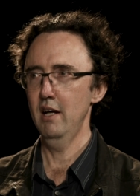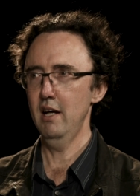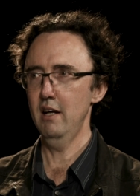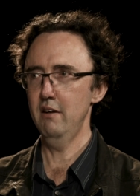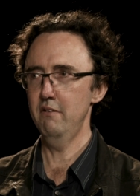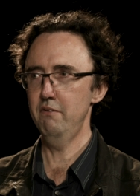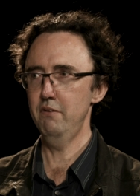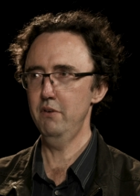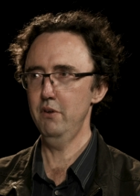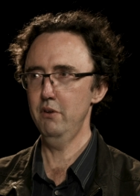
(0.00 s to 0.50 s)

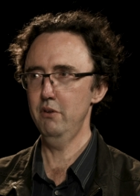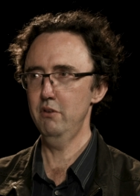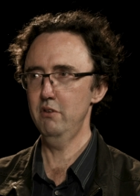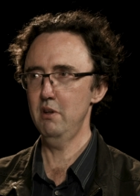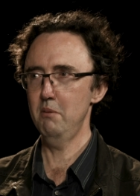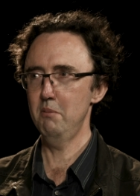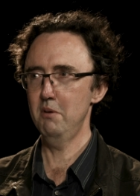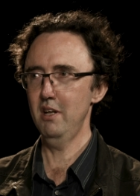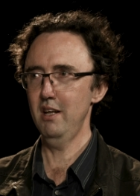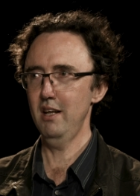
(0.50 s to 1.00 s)
and for
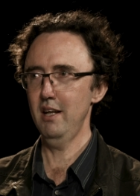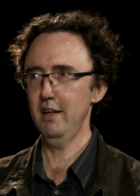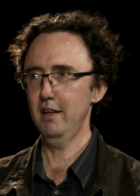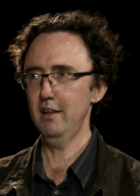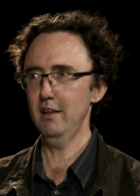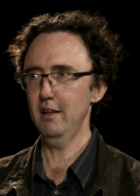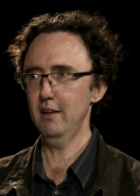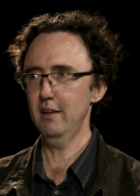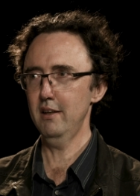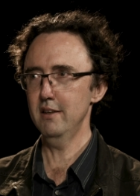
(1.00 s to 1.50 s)
someone like
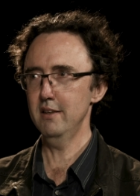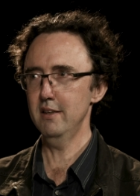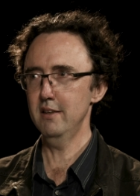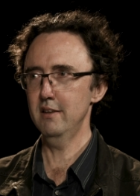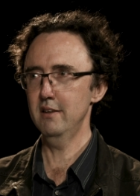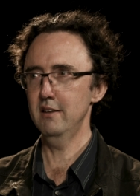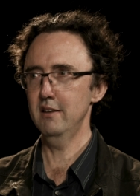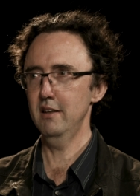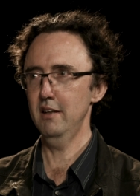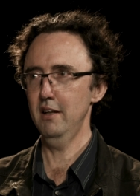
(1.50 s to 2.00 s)

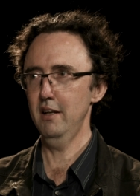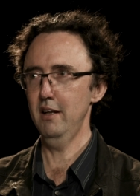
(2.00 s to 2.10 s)
Lacan,